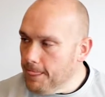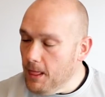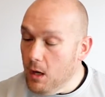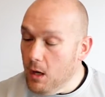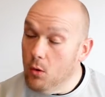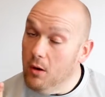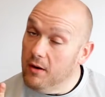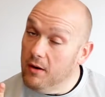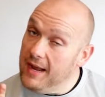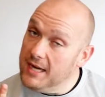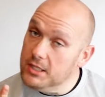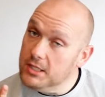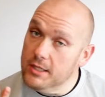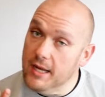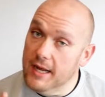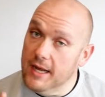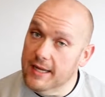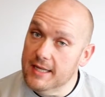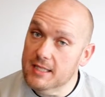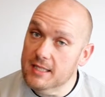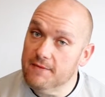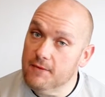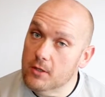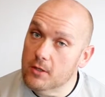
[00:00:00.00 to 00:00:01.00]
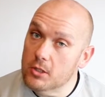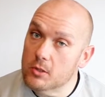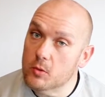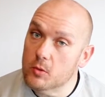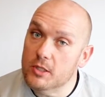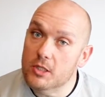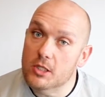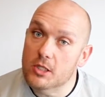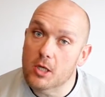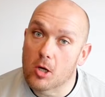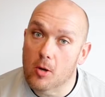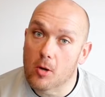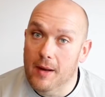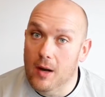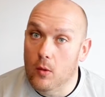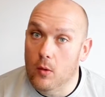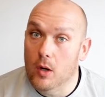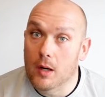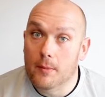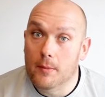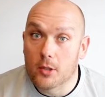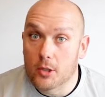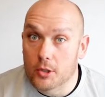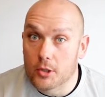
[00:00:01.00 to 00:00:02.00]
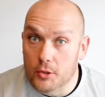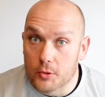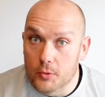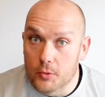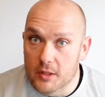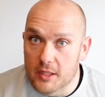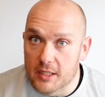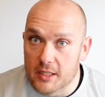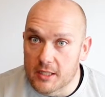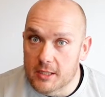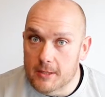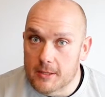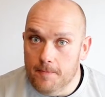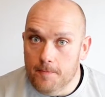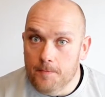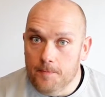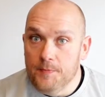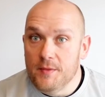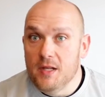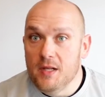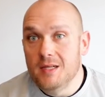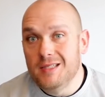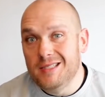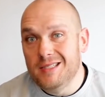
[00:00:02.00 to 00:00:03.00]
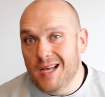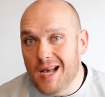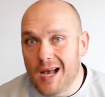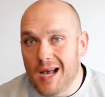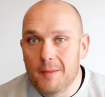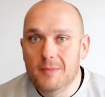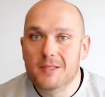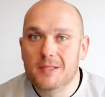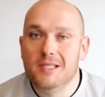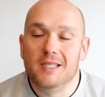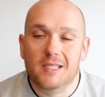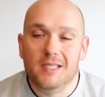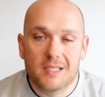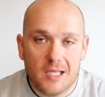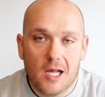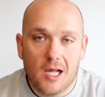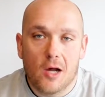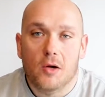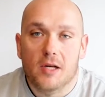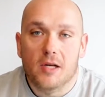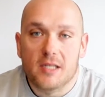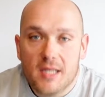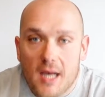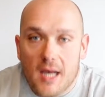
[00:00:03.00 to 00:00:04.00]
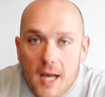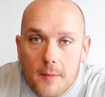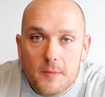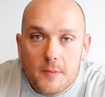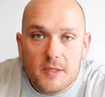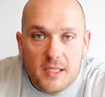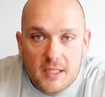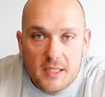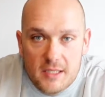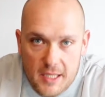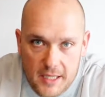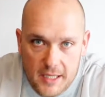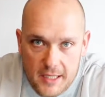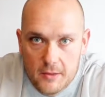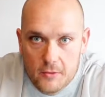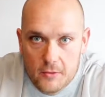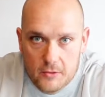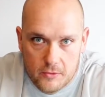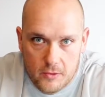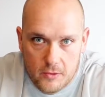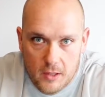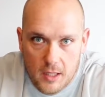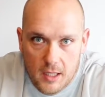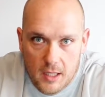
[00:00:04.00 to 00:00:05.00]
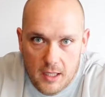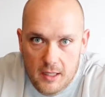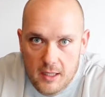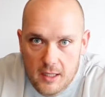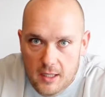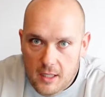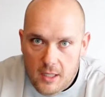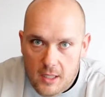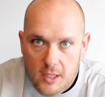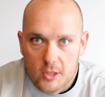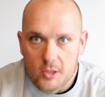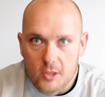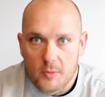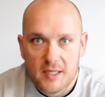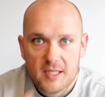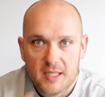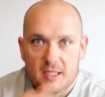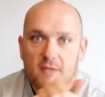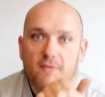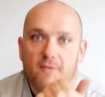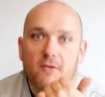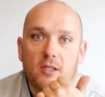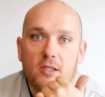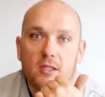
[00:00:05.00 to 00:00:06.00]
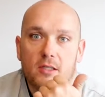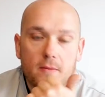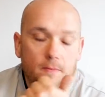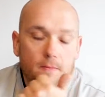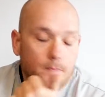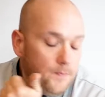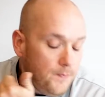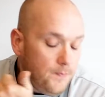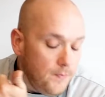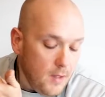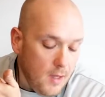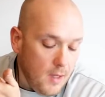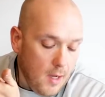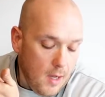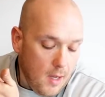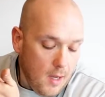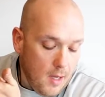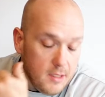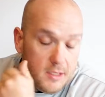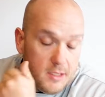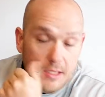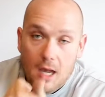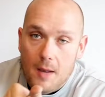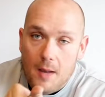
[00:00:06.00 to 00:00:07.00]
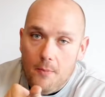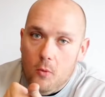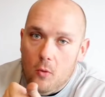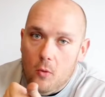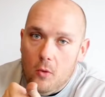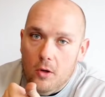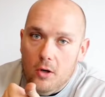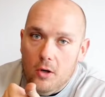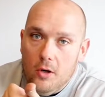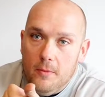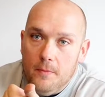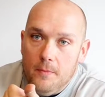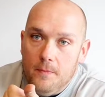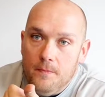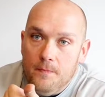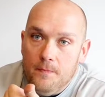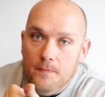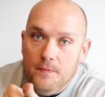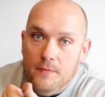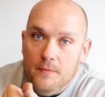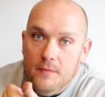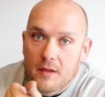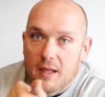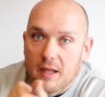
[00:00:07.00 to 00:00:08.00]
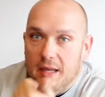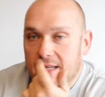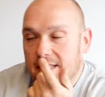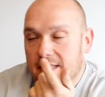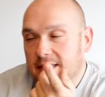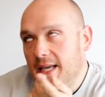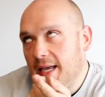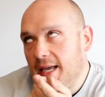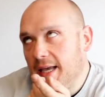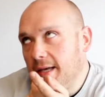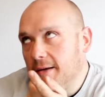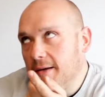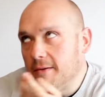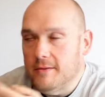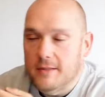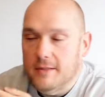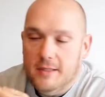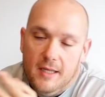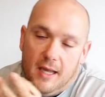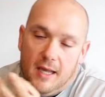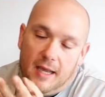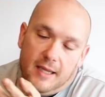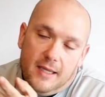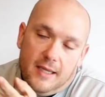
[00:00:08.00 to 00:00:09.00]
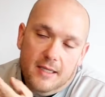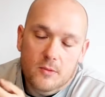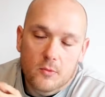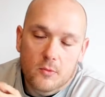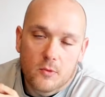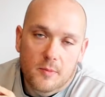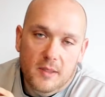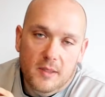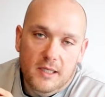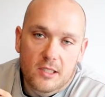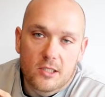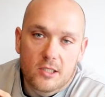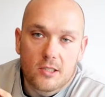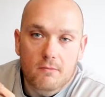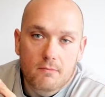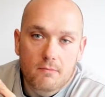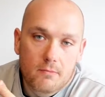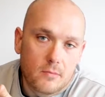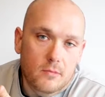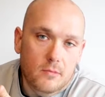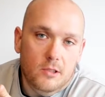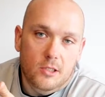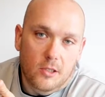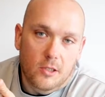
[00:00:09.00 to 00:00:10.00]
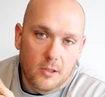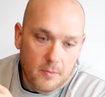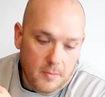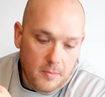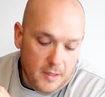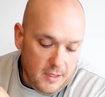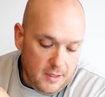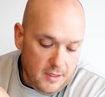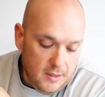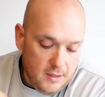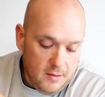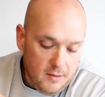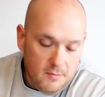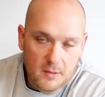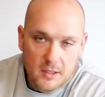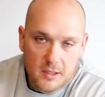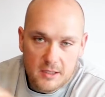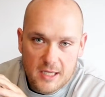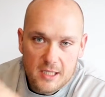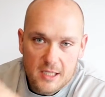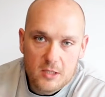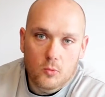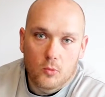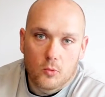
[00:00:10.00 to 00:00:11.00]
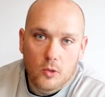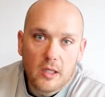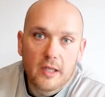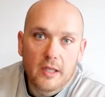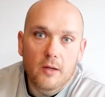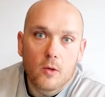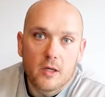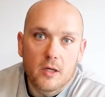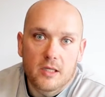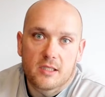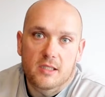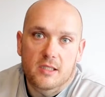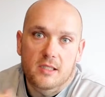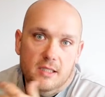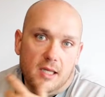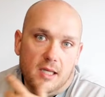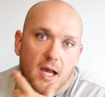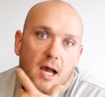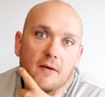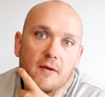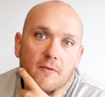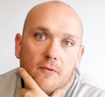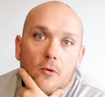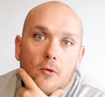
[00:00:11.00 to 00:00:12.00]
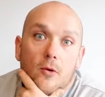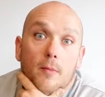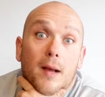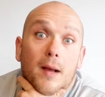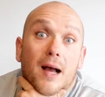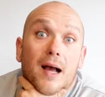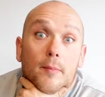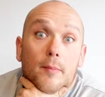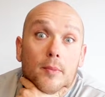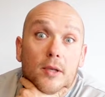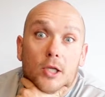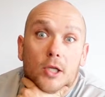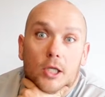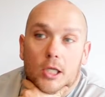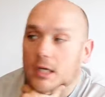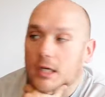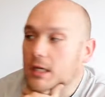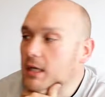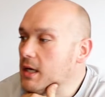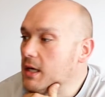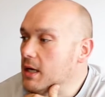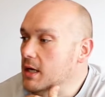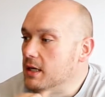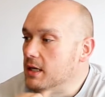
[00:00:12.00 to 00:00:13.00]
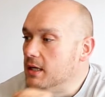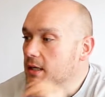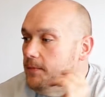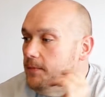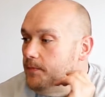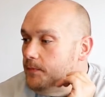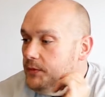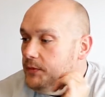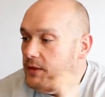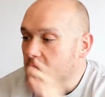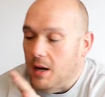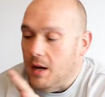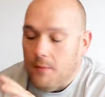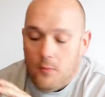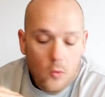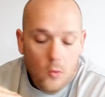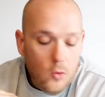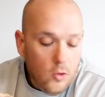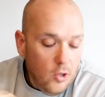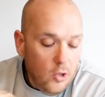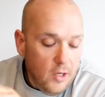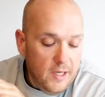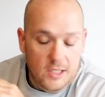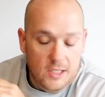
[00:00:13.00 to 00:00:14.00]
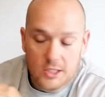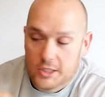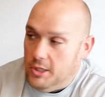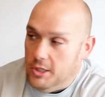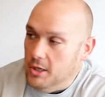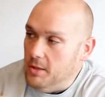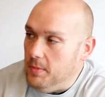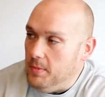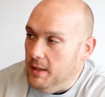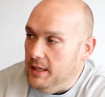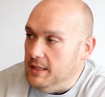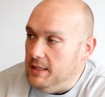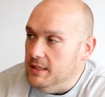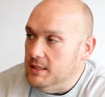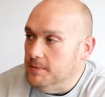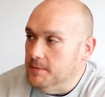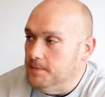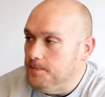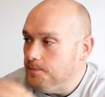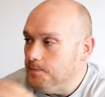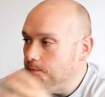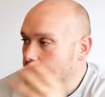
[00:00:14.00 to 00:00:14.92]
Or actually, I guess first we should talk about what I'm going to do with this. It's called a Tops and Tails rod. So it means for top water, and tails, I guess, would mean jerk baits, because that's really what it's designed for, in my opinion. Top water and jerk baits.